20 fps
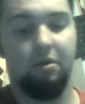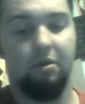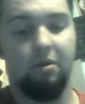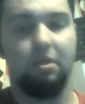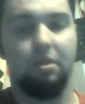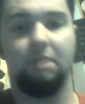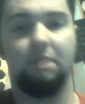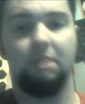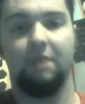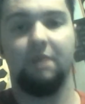you know,
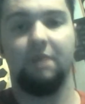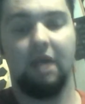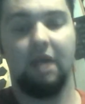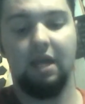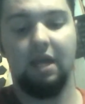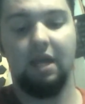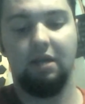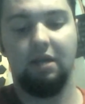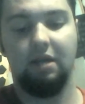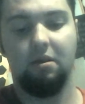at least
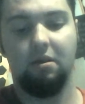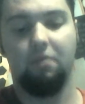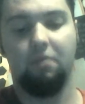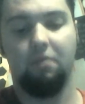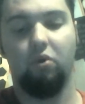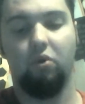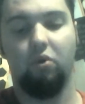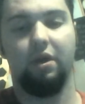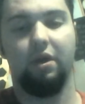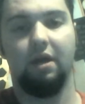McCain to
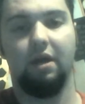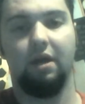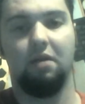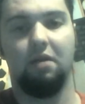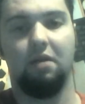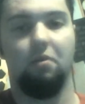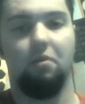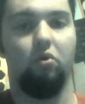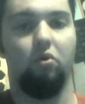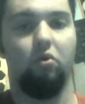the point
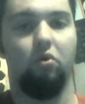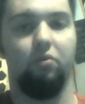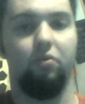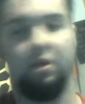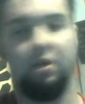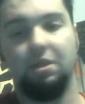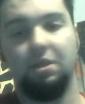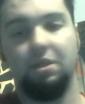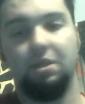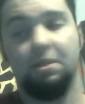got to the point
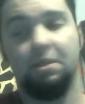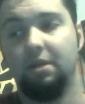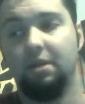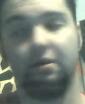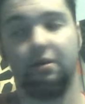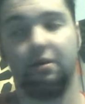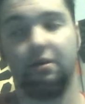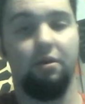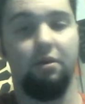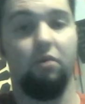where he just
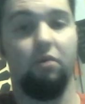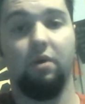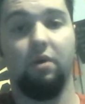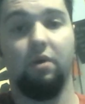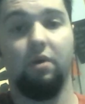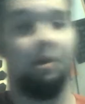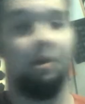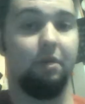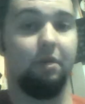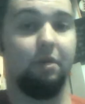said, you know
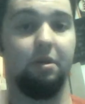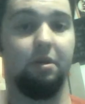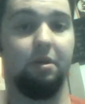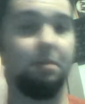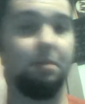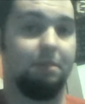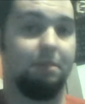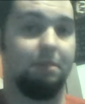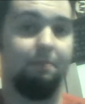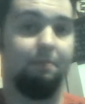what, I'm going
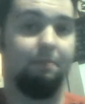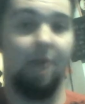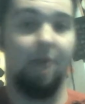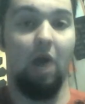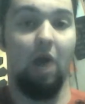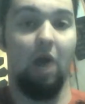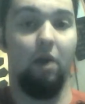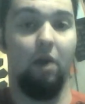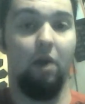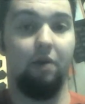to just
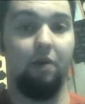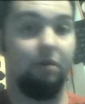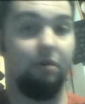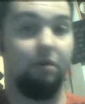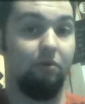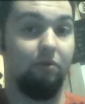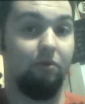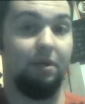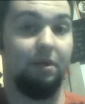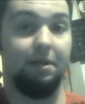bow out
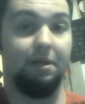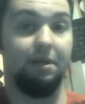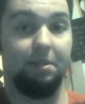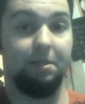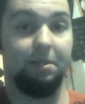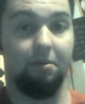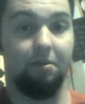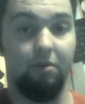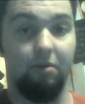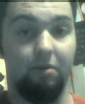and agree to
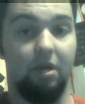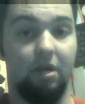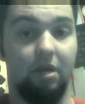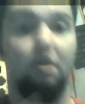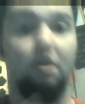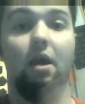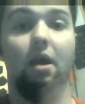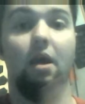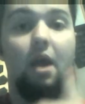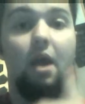
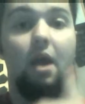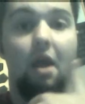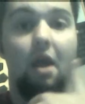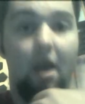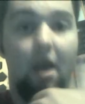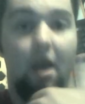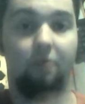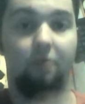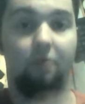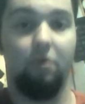disagree.
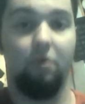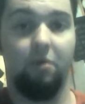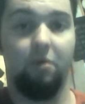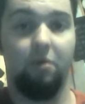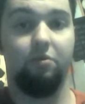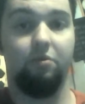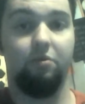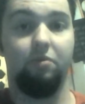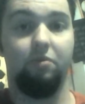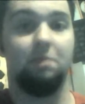And with
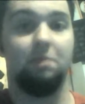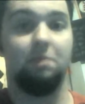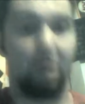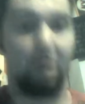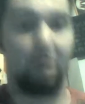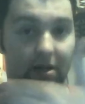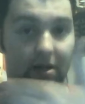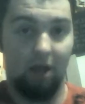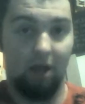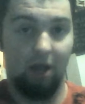all due
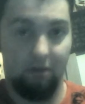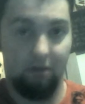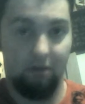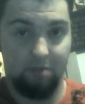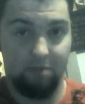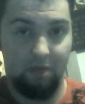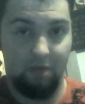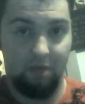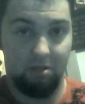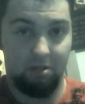respect, I
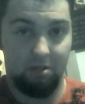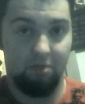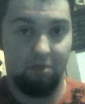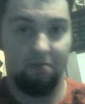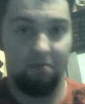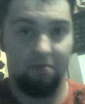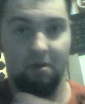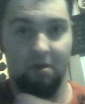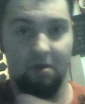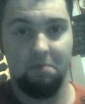respect
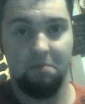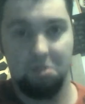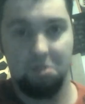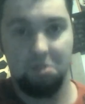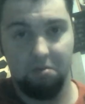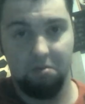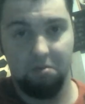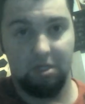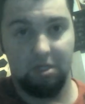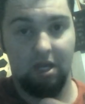you for that,
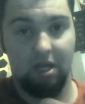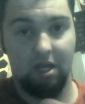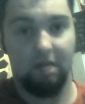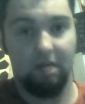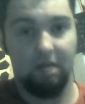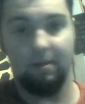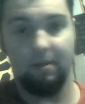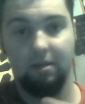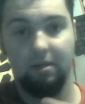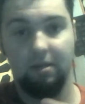Mr.
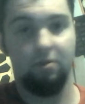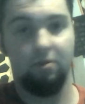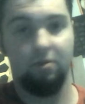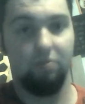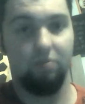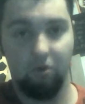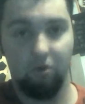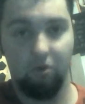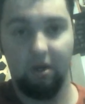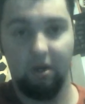McCain. At least
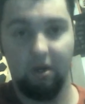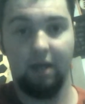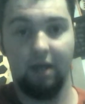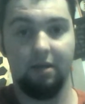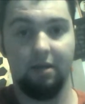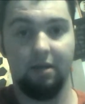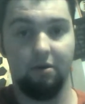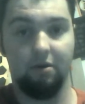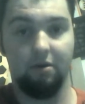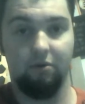you and
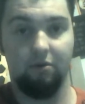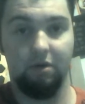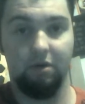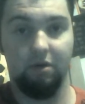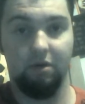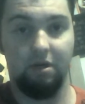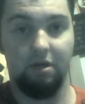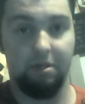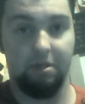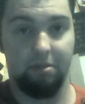I can
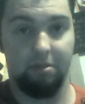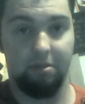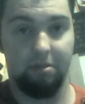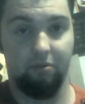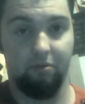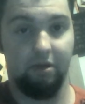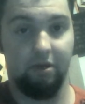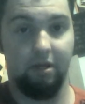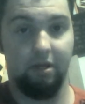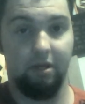agree to
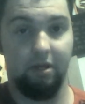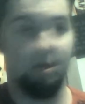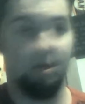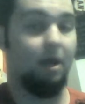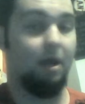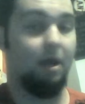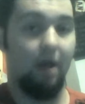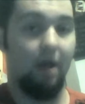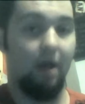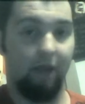disagree.
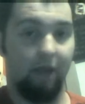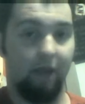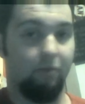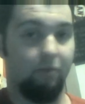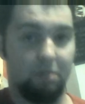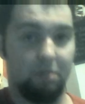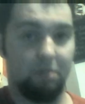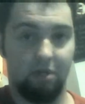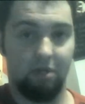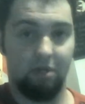I
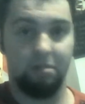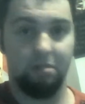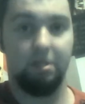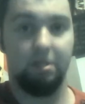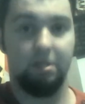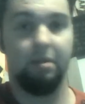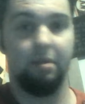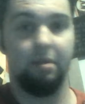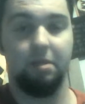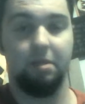wish I could
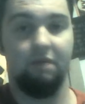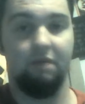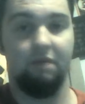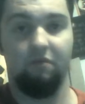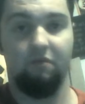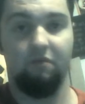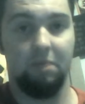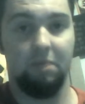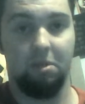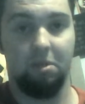say the
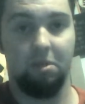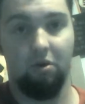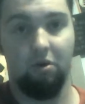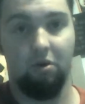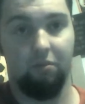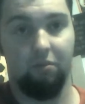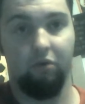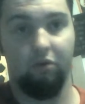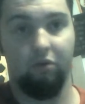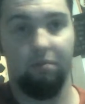same for Miss
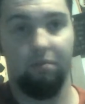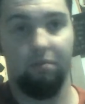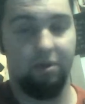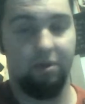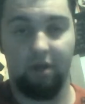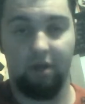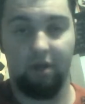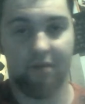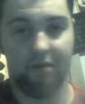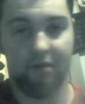Harper,
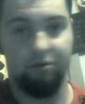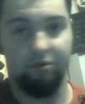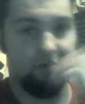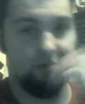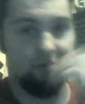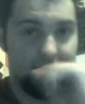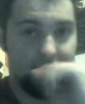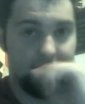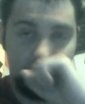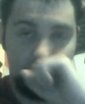but I
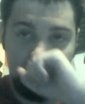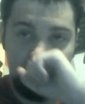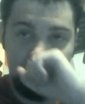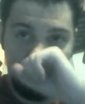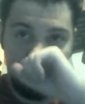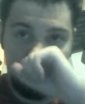couldn't.